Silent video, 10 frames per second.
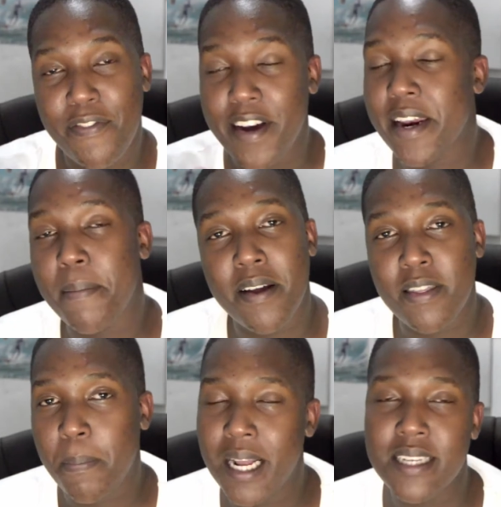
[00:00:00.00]
Forget about
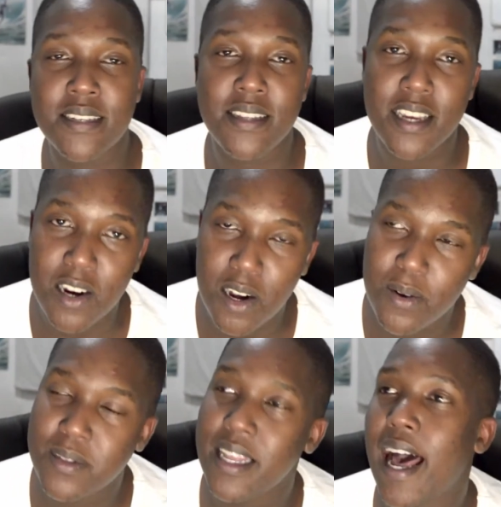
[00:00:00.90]
the places they can
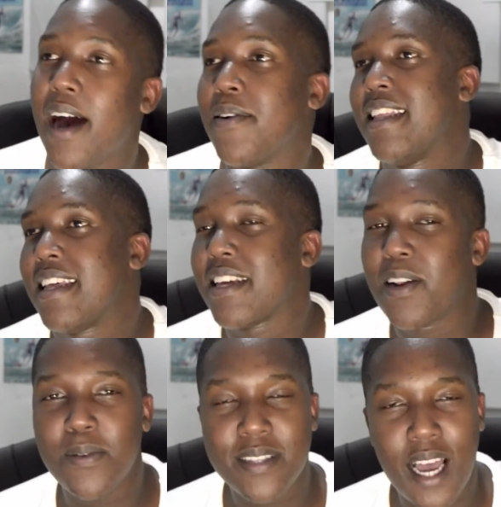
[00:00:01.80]
close down. They can
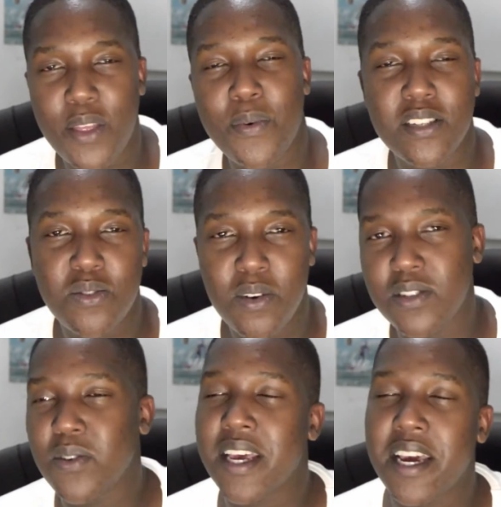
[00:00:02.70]
close down the restaurants
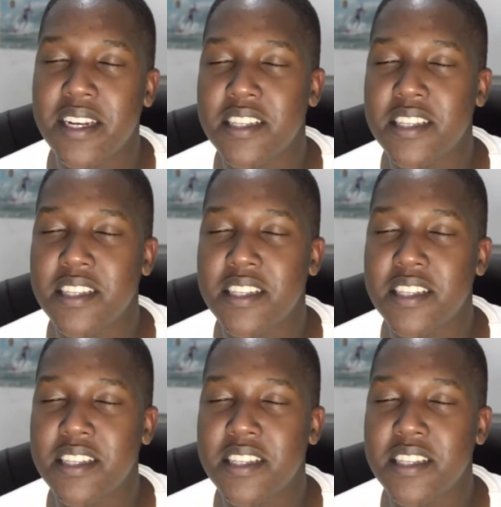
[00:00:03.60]
and all that kind of